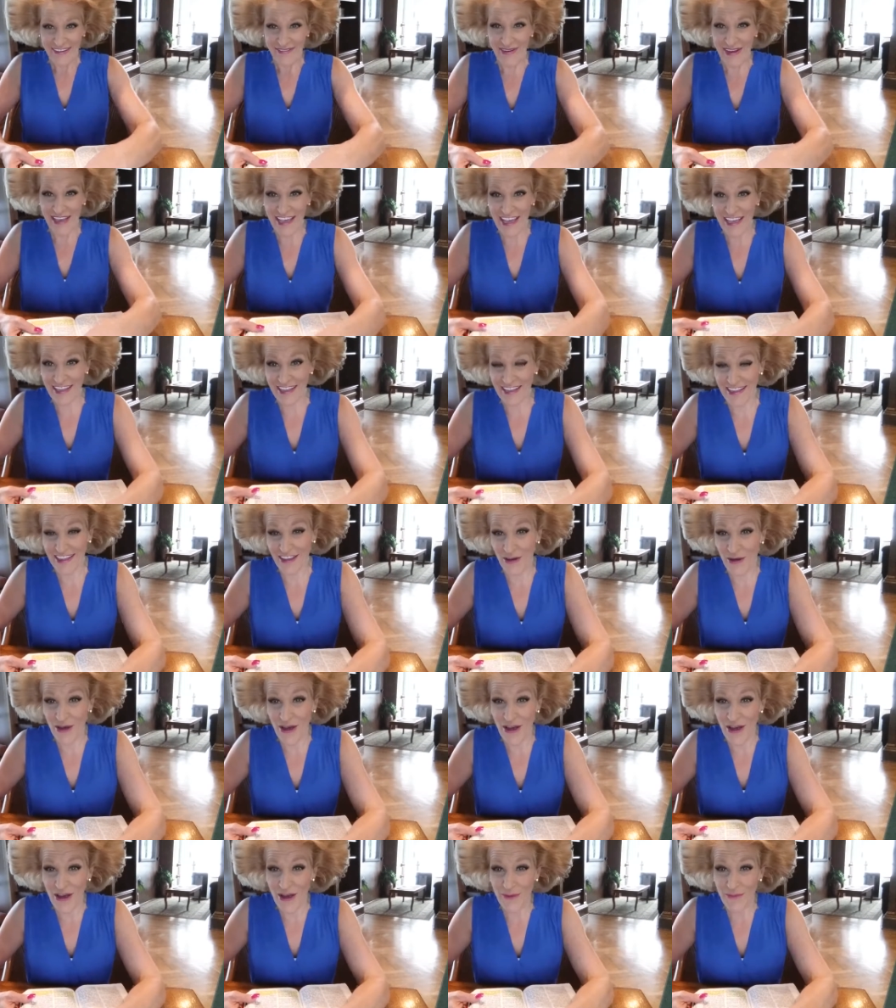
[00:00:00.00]
we get the
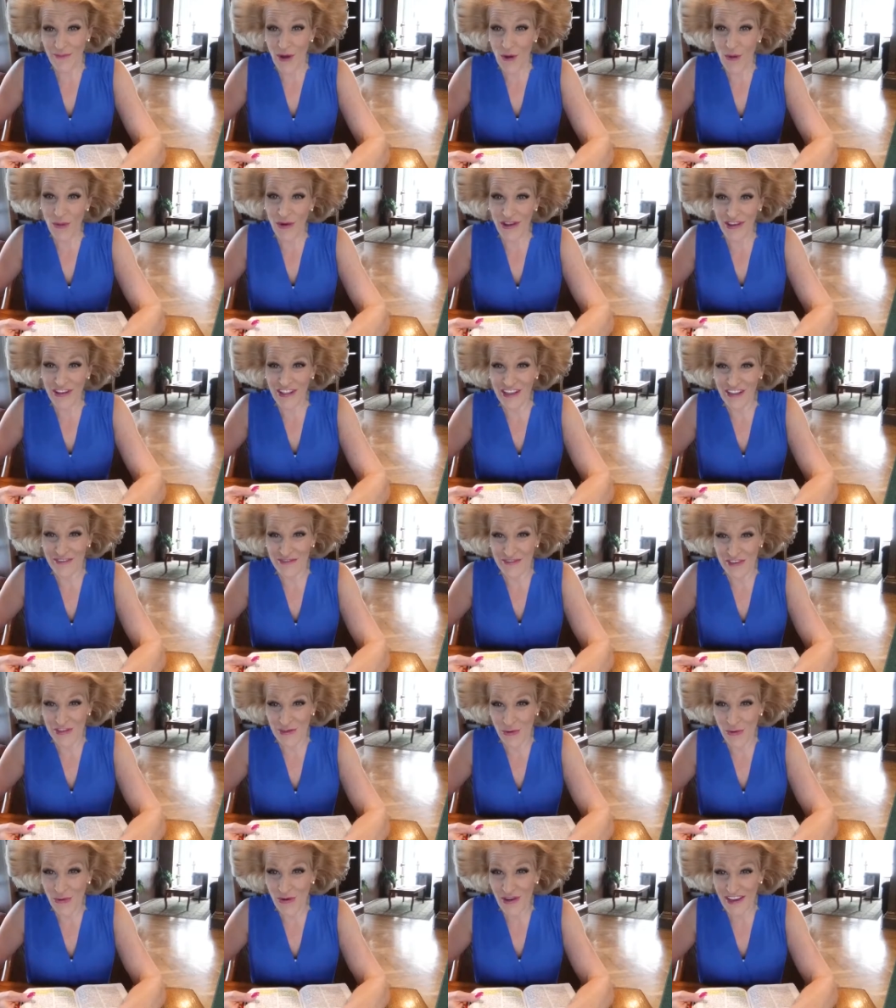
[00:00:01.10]
um, oil of
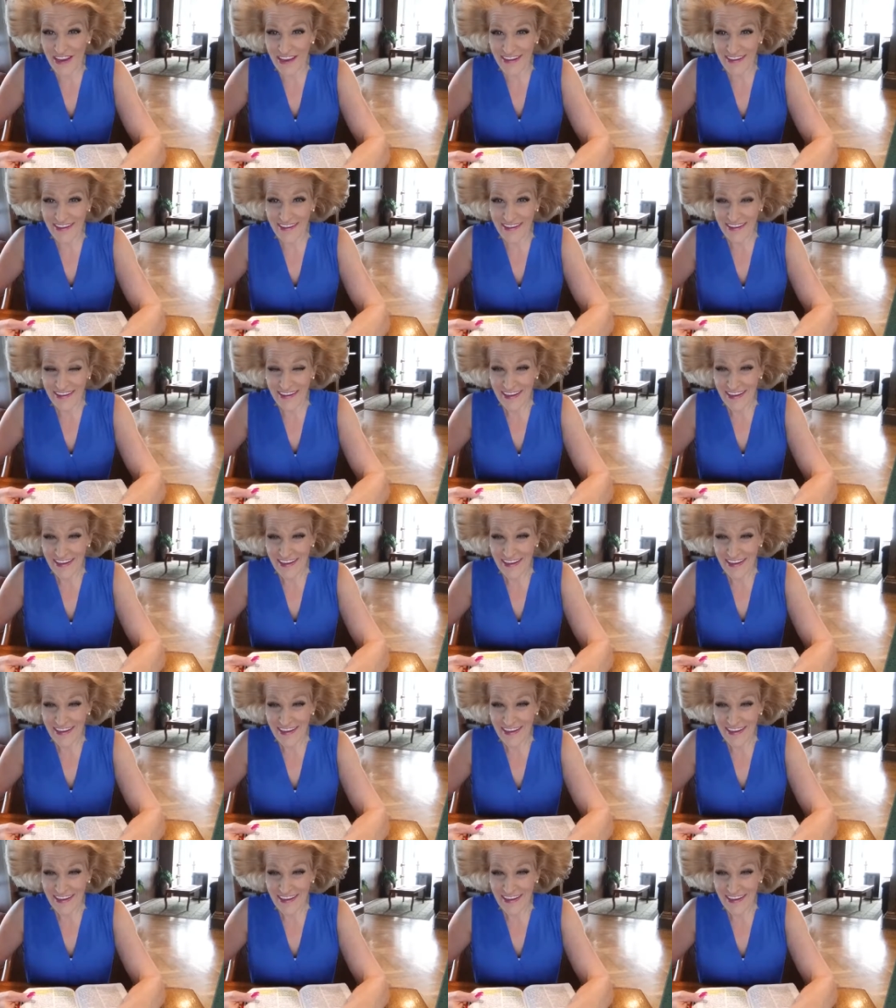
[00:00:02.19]
joy